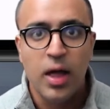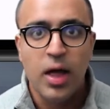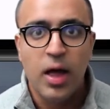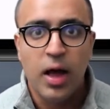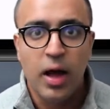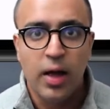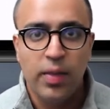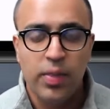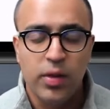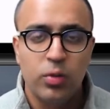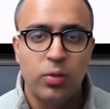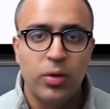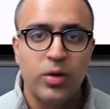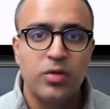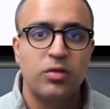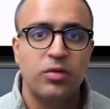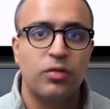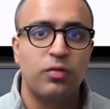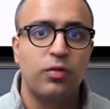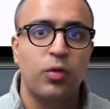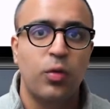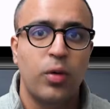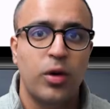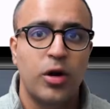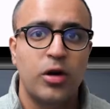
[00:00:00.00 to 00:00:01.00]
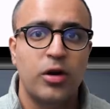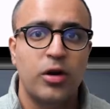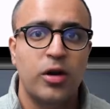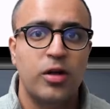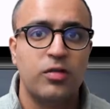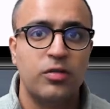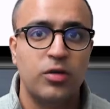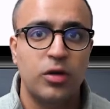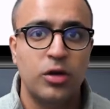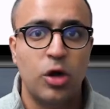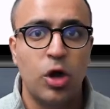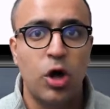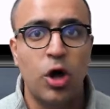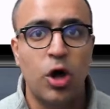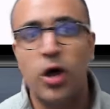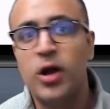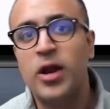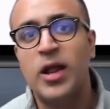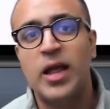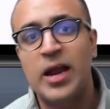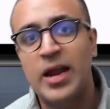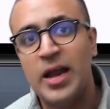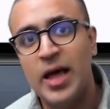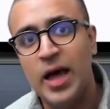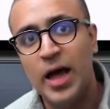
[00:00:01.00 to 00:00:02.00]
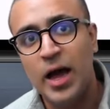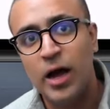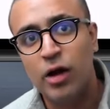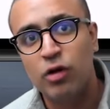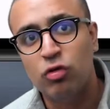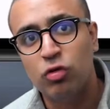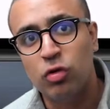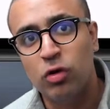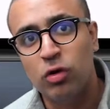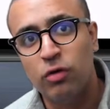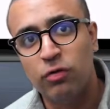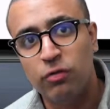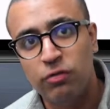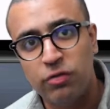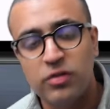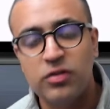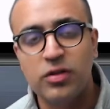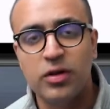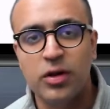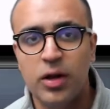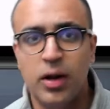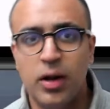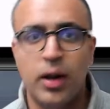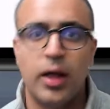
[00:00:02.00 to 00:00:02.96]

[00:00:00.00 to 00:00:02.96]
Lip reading: Otherwise, if you want to test it on an actual physical